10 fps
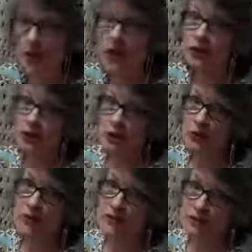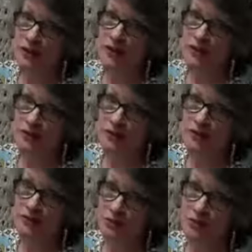all know that it's not
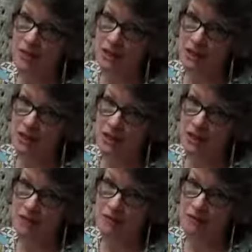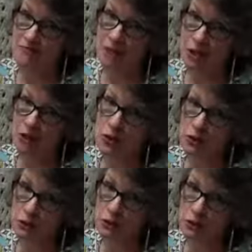figments of our imagination. Look at the
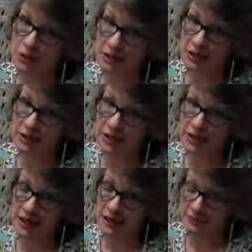world we're living in today.